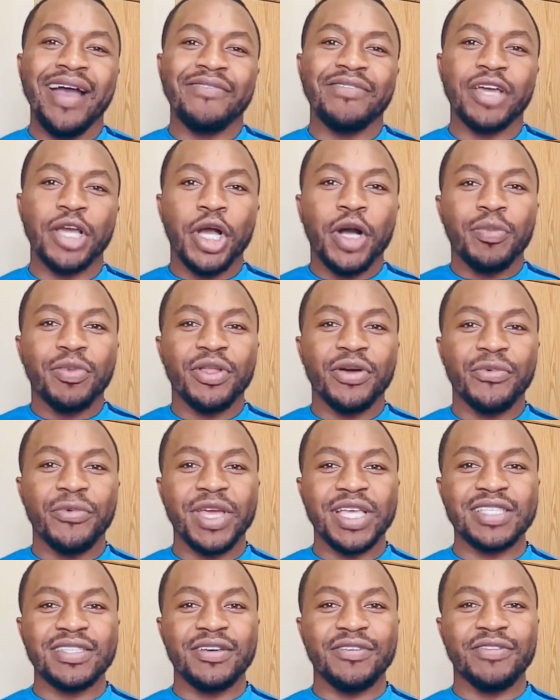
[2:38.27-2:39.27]
have a couple of
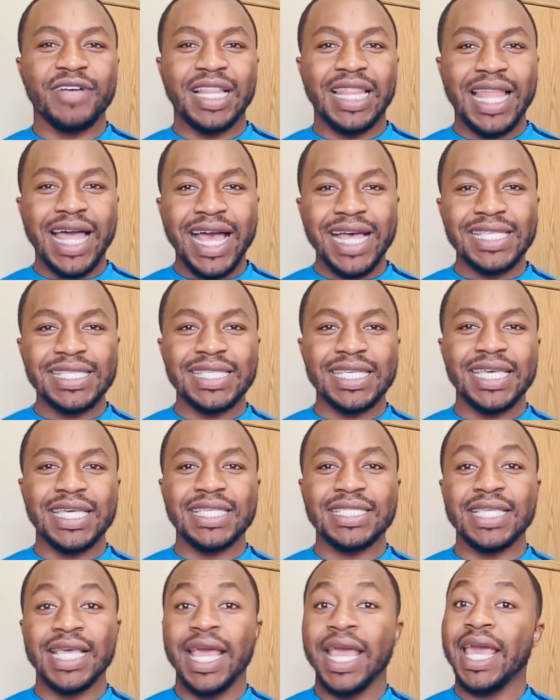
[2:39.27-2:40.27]
weeks of of
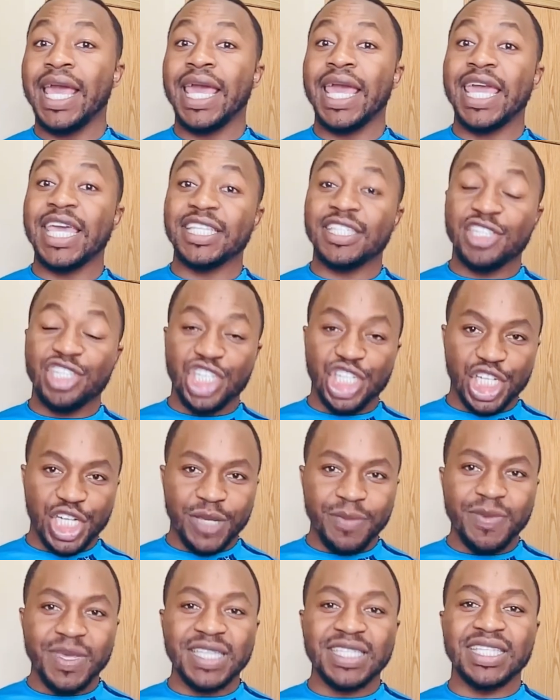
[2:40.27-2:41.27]
classes. It's
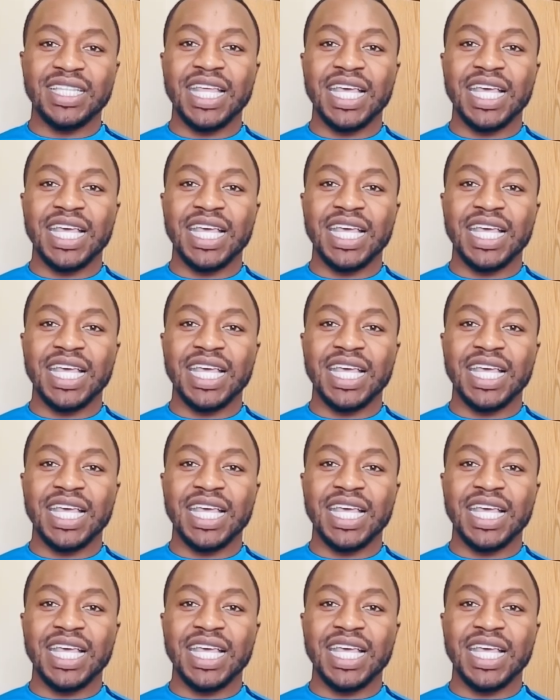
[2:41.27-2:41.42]
cheap, it's